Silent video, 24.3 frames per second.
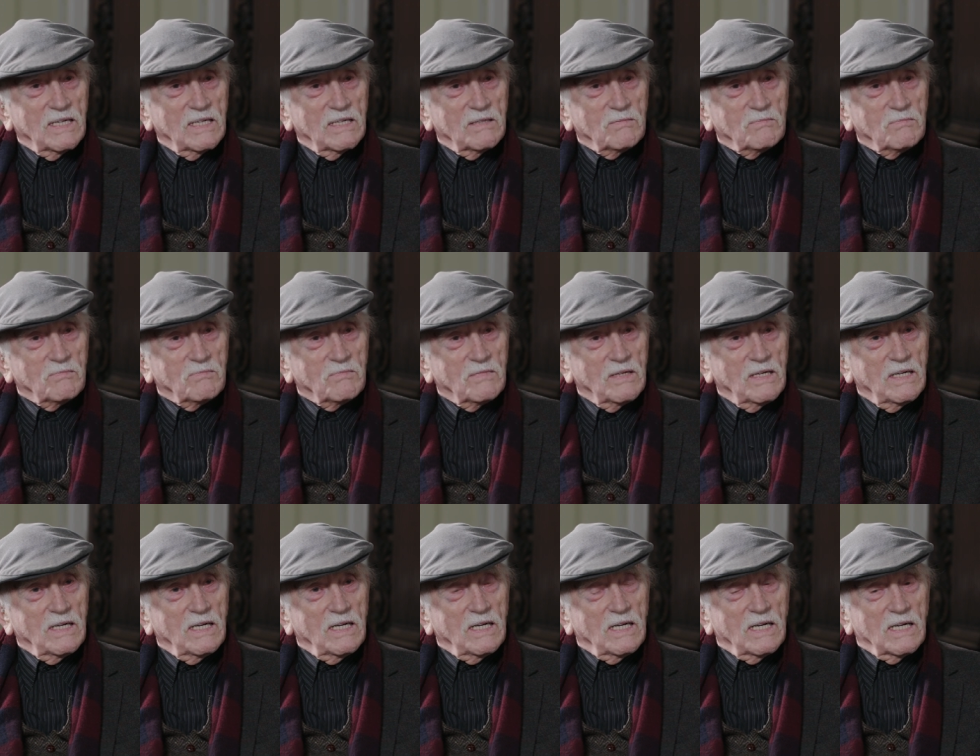Yeah.
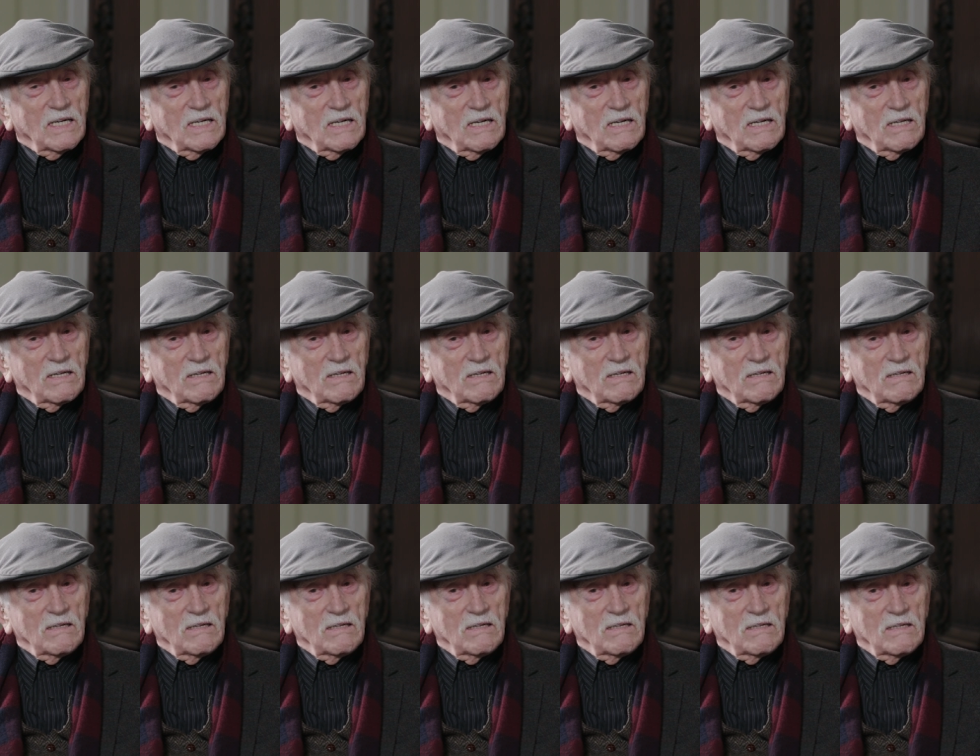And
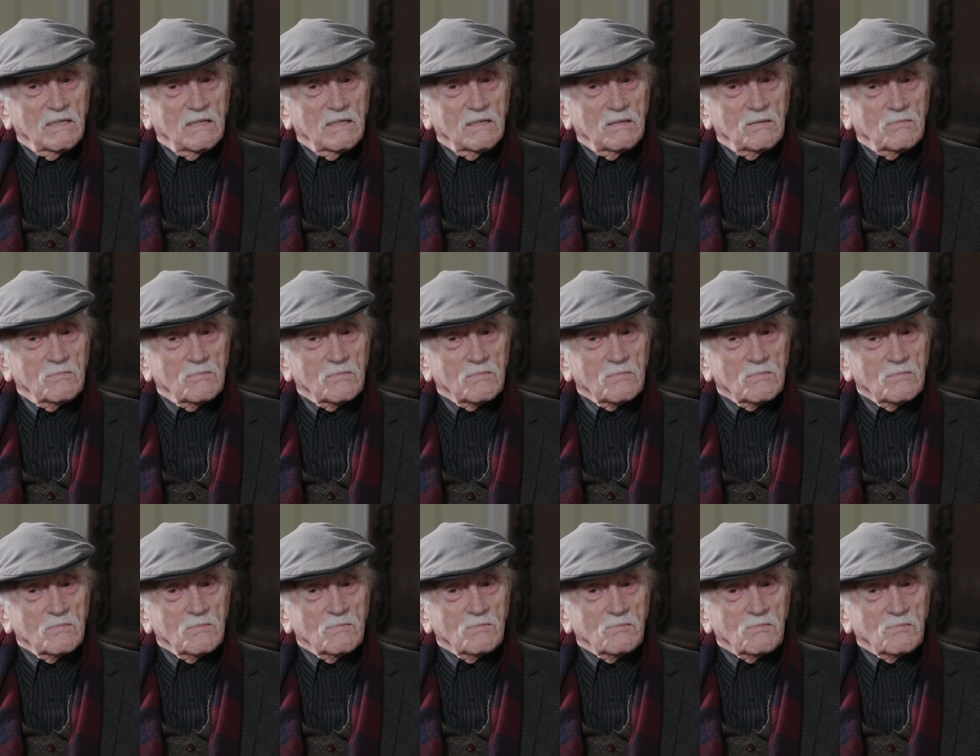um,